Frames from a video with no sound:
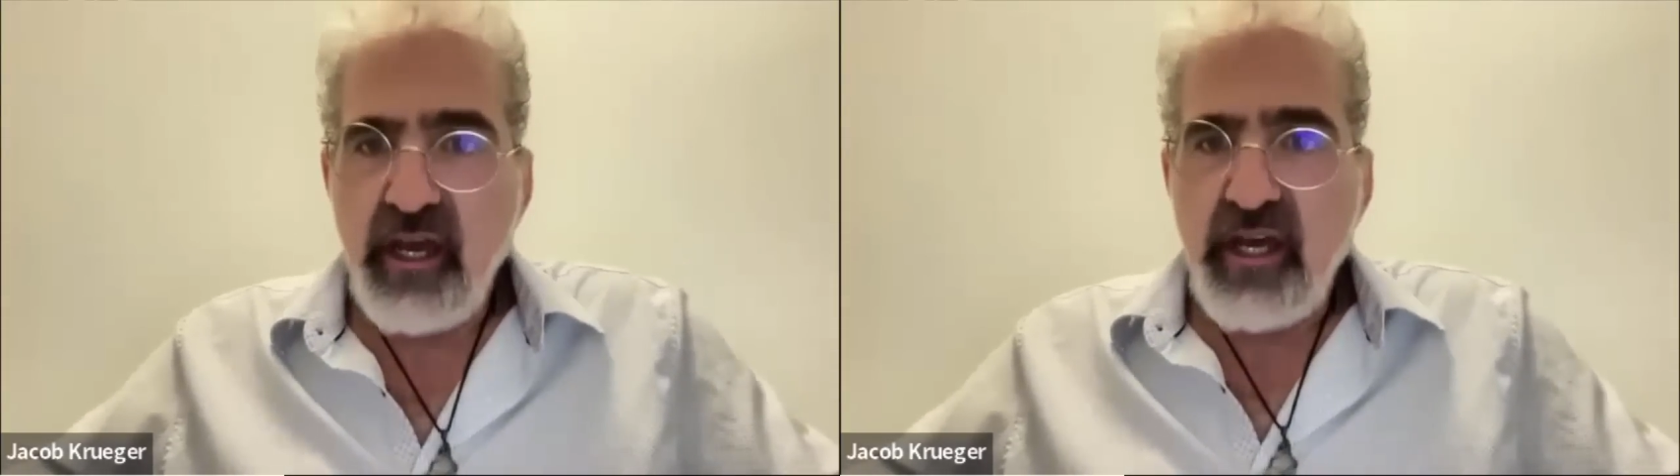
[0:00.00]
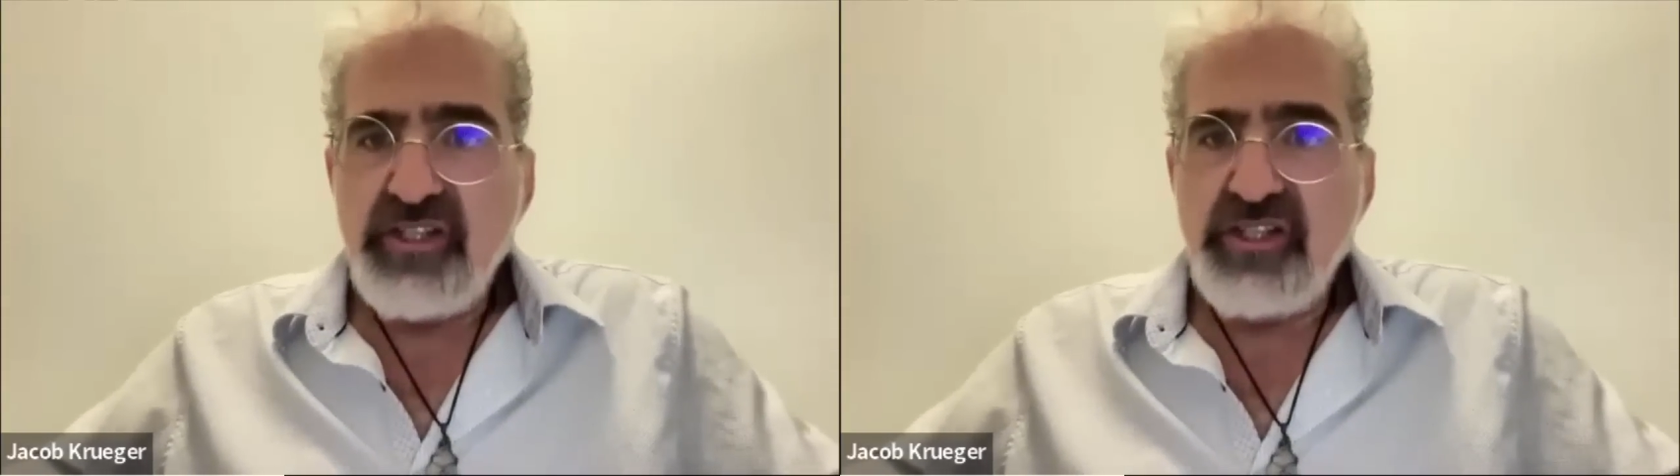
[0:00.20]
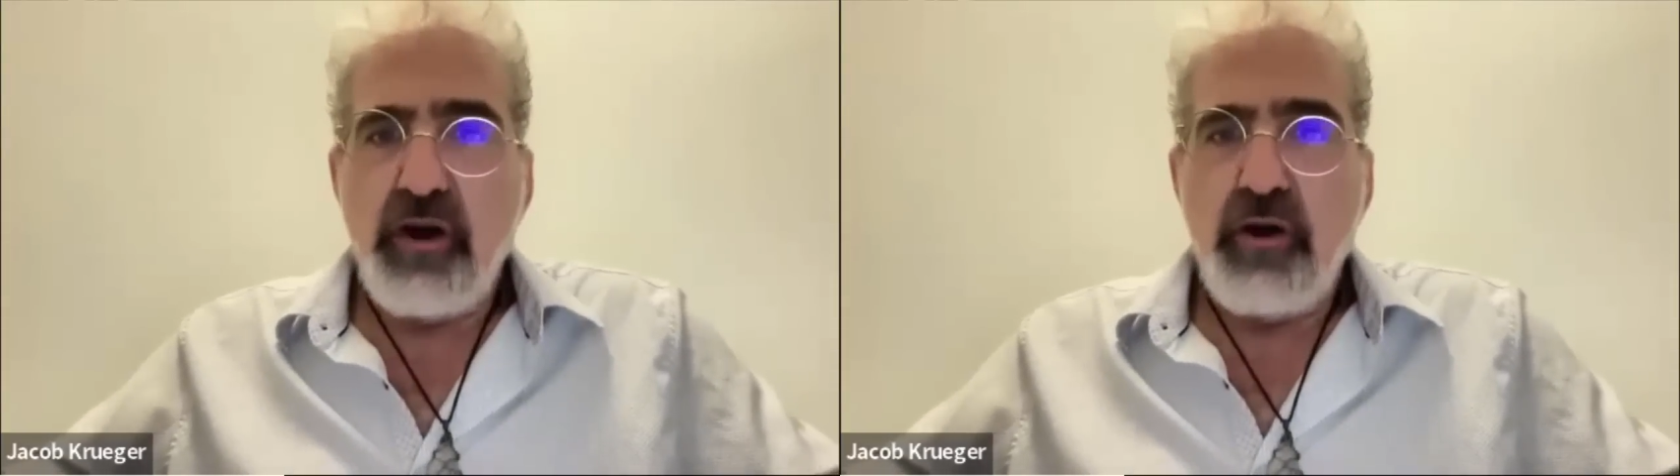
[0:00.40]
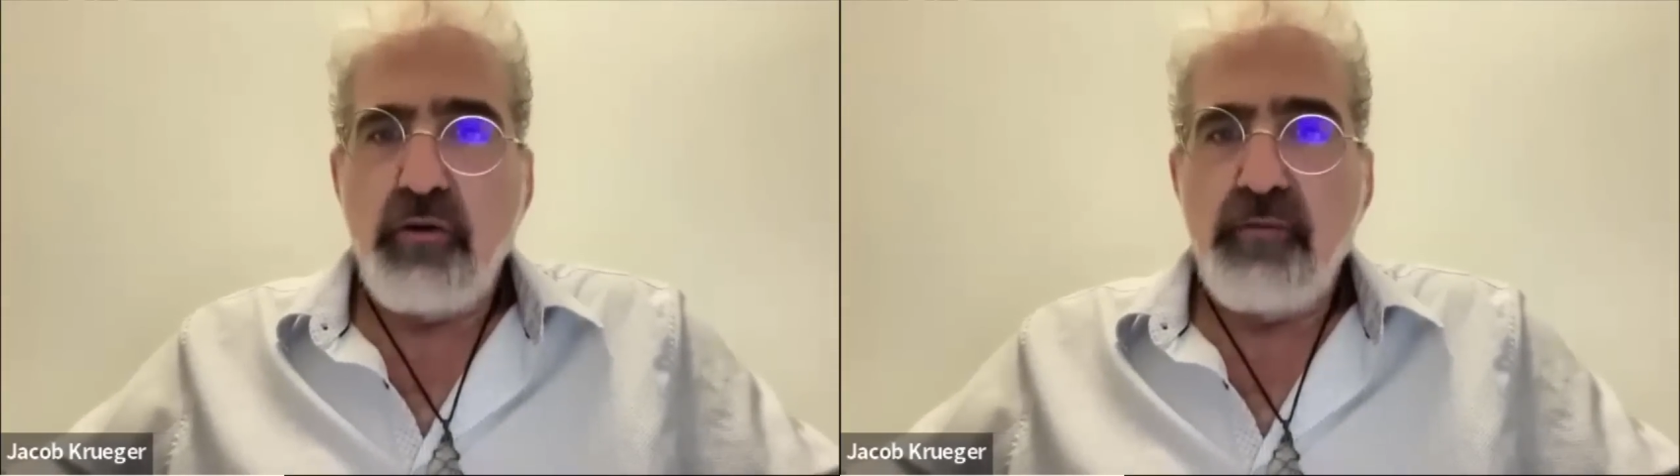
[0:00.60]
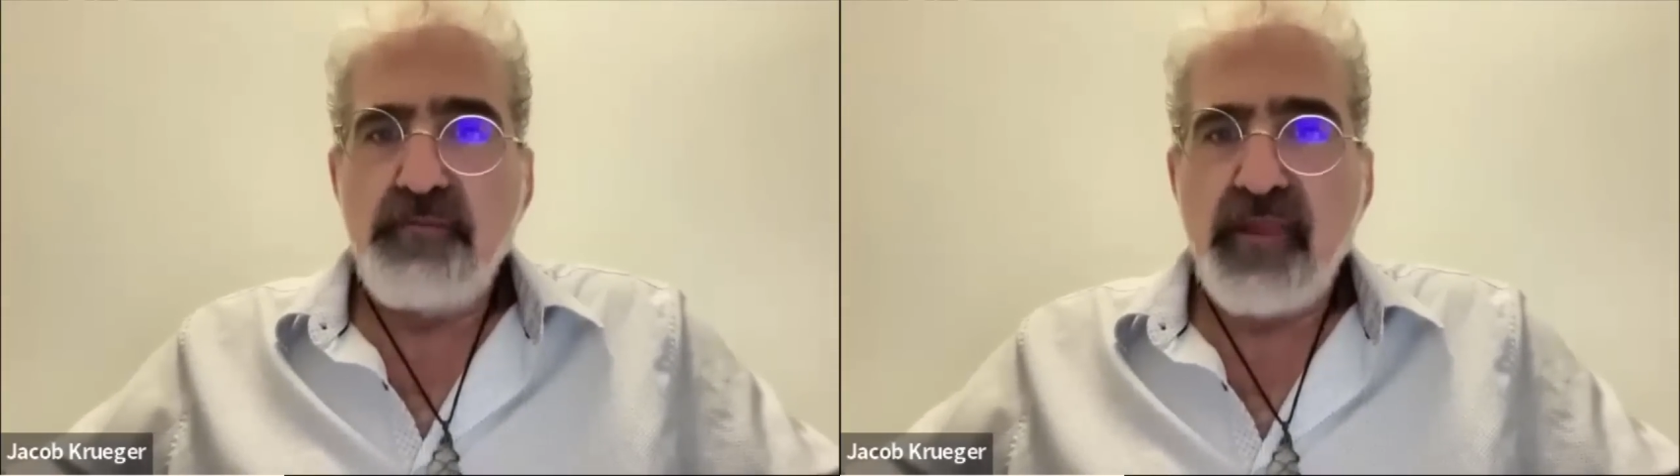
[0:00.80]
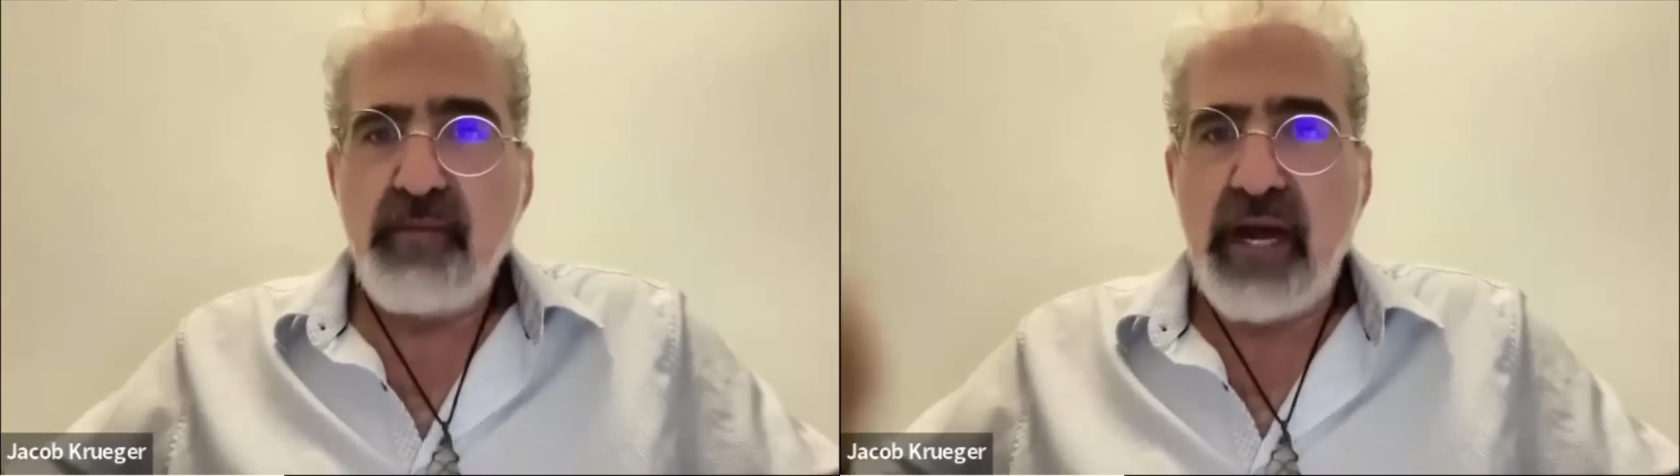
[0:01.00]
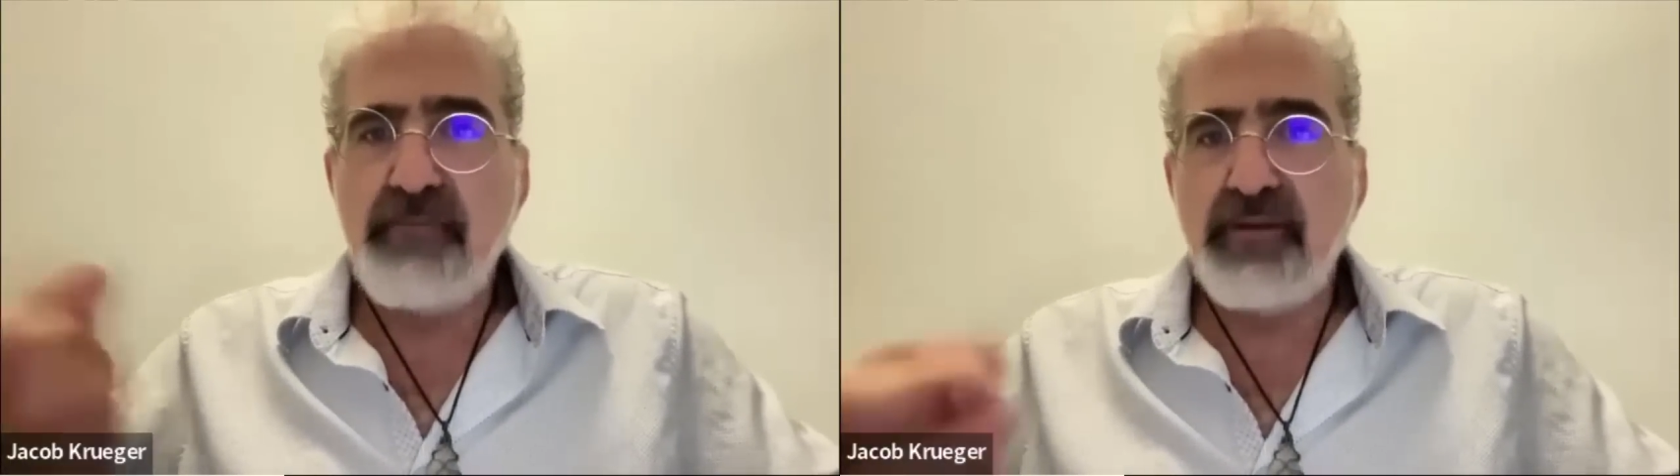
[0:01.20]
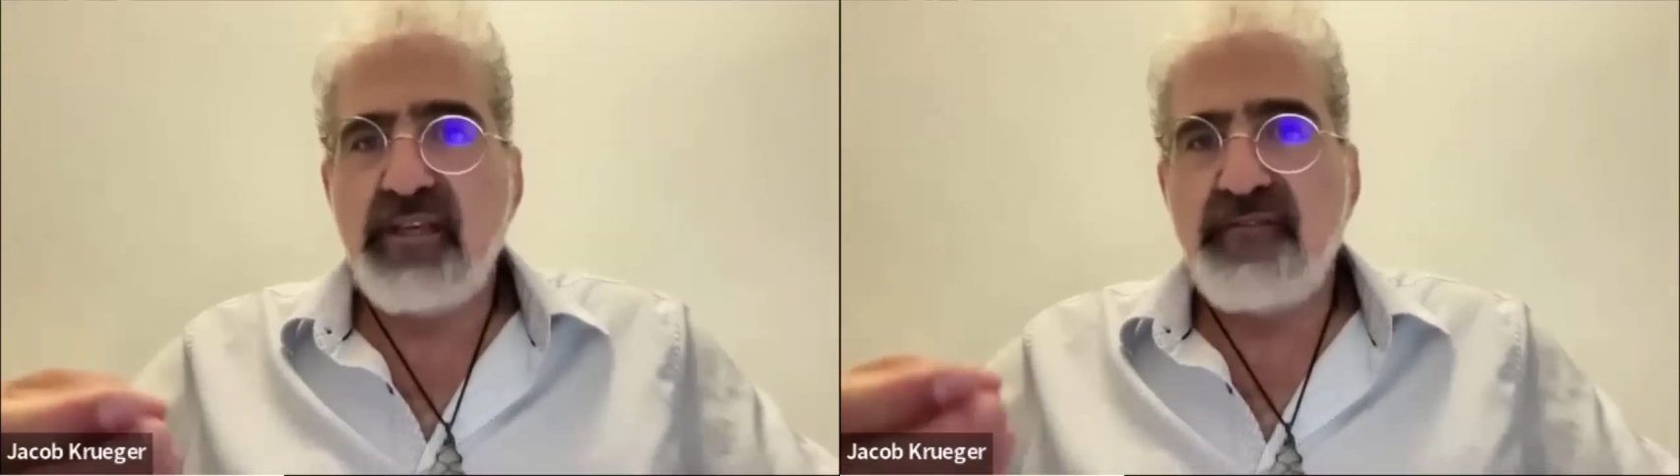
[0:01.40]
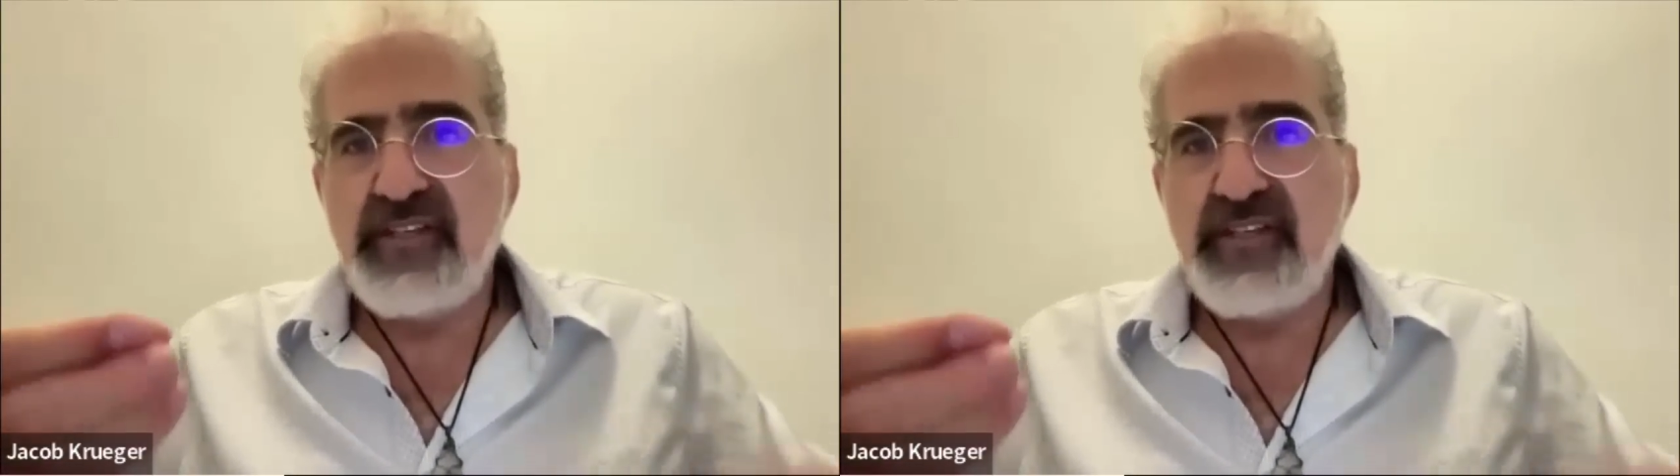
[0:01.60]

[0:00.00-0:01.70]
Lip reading: So my belief